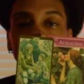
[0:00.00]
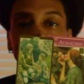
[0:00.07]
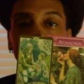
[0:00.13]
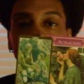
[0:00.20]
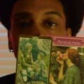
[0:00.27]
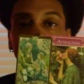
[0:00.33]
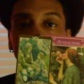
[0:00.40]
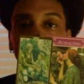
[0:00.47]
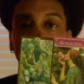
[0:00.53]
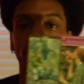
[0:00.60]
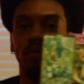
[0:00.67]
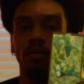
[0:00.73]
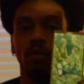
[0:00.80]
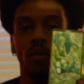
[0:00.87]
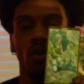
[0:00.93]
you're
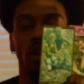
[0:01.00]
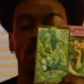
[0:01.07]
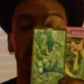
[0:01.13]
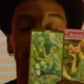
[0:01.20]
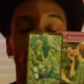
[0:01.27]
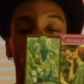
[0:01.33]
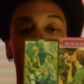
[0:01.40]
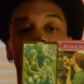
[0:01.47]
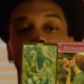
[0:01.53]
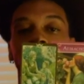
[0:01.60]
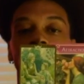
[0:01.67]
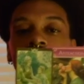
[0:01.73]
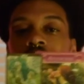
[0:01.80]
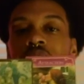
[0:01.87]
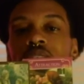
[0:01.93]
resonating the
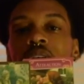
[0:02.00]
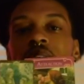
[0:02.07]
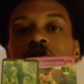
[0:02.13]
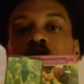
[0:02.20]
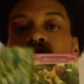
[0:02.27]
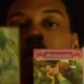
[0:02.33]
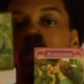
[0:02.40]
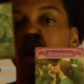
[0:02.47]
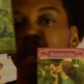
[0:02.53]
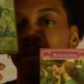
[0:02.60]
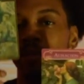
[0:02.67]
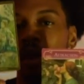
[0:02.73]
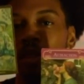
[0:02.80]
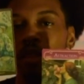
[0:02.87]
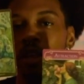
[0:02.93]
masculine side, then we're talking
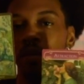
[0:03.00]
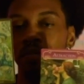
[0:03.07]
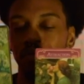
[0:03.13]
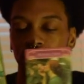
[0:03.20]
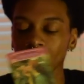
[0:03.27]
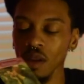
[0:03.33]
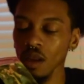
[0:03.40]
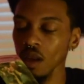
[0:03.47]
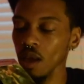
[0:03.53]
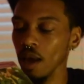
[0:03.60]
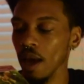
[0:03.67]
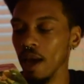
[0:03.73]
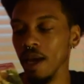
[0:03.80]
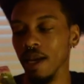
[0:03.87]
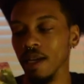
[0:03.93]
about them.
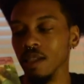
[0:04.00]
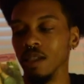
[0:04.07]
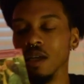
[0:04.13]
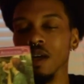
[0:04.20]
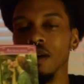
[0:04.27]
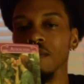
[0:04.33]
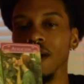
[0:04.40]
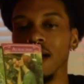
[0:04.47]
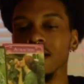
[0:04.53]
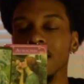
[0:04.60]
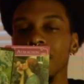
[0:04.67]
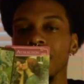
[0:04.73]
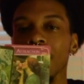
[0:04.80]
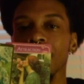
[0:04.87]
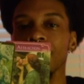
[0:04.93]
And like I
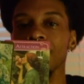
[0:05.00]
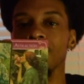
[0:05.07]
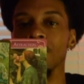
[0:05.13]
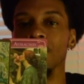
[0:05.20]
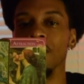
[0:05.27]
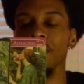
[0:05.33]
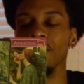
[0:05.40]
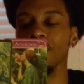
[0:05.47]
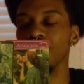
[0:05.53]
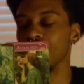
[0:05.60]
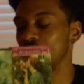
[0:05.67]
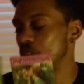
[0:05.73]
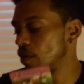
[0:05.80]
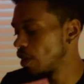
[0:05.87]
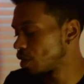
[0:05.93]
said, they
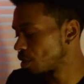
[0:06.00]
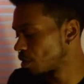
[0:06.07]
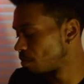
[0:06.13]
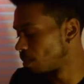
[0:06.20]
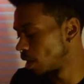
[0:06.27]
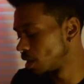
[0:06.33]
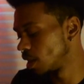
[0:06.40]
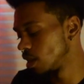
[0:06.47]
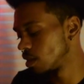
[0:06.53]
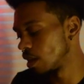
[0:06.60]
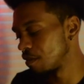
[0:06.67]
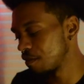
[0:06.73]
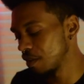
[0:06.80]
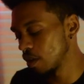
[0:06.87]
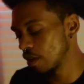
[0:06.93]
feel that you're abundant. They
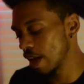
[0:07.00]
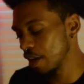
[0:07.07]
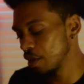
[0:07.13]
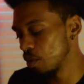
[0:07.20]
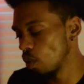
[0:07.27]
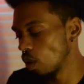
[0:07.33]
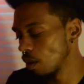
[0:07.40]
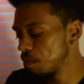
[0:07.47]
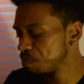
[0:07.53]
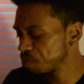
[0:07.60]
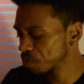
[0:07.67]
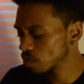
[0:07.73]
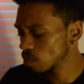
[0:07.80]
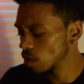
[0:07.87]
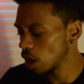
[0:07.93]
feel that you're
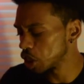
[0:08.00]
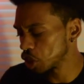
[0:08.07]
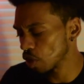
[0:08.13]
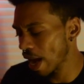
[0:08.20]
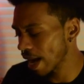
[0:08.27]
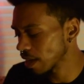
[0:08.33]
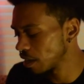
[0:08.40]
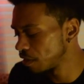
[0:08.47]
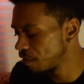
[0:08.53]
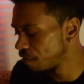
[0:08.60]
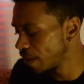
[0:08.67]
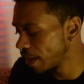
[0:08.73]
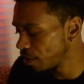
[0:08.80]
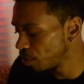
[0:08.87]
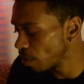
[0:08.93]
attractive.
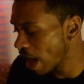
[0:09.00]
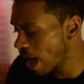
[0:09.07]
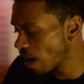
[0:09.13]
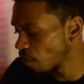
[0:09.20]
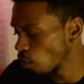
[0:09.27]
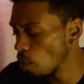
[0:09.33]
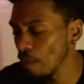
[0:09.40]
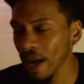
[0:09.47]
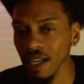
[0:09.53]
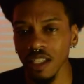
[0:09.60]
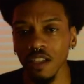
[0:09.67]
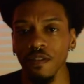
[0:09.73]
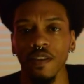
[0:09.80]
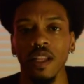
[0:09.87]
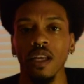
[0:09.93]
They do have
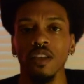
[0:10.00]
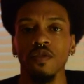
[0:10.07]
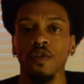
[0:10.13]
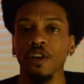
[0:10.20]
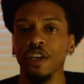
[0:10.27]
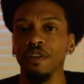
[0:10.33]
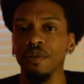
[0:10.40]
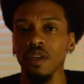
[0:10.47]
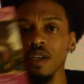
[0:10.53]
romantic feelings for you